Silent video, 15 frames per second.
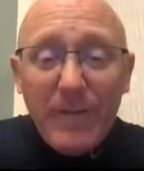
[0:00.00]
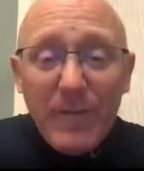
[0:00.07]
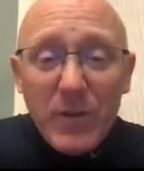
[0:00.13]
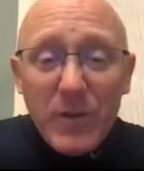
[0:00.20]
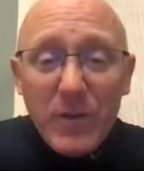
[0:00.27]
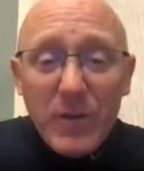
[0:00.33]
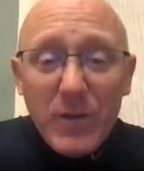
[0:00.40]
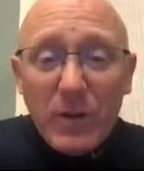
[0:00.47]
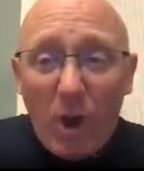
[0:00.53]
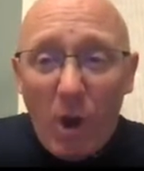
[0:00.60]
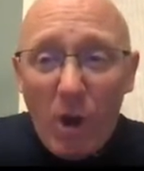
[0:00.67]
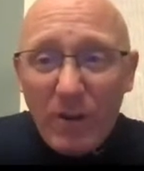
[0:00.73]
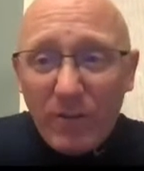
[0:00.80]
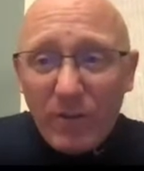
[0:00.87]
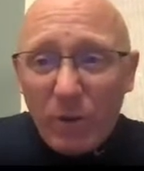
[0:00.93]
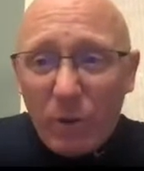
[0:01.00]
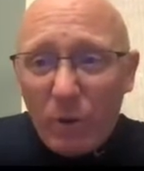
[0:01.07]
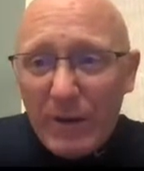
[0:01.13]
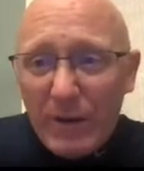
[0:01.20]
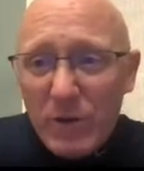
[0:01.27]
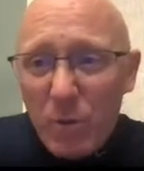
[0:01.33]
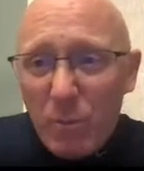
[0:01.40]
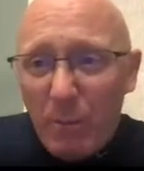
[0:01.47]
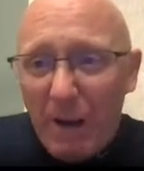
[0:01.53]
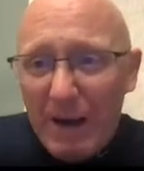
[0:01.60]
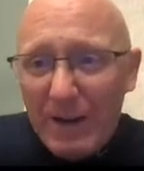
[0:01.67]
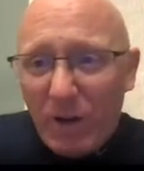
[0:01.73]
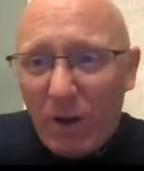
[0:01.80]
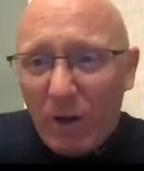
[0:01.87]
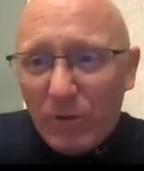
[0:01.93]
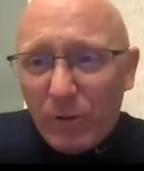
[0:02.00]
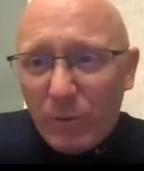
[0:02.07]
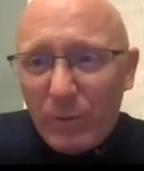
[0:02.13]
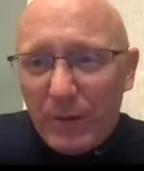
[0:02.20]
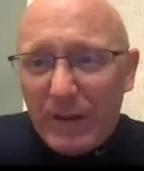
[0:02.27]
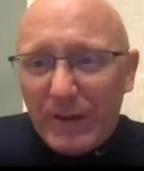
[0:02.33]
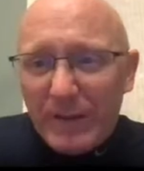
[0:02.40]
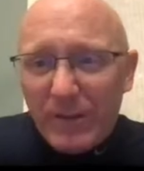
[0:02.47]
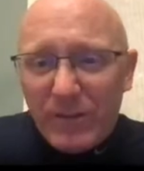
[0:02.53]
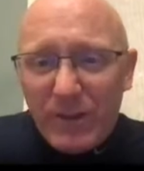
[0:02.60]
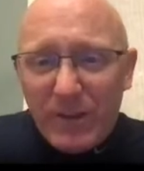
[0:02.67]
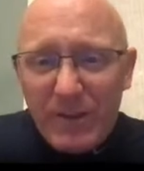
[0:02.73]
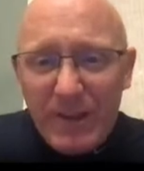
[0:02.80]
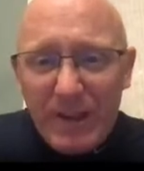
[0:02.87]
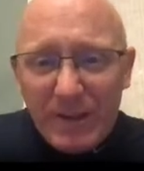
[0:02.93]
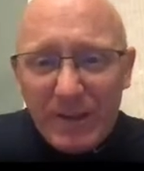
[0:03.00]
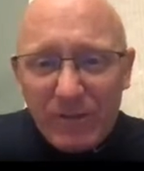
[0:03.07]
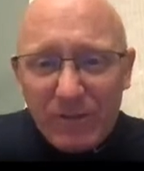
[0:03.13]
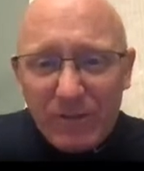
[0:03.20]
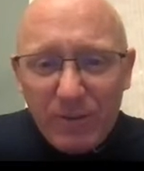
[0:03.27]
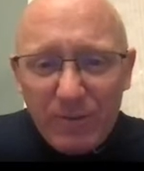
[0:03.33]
You could also, and you might also begin to see this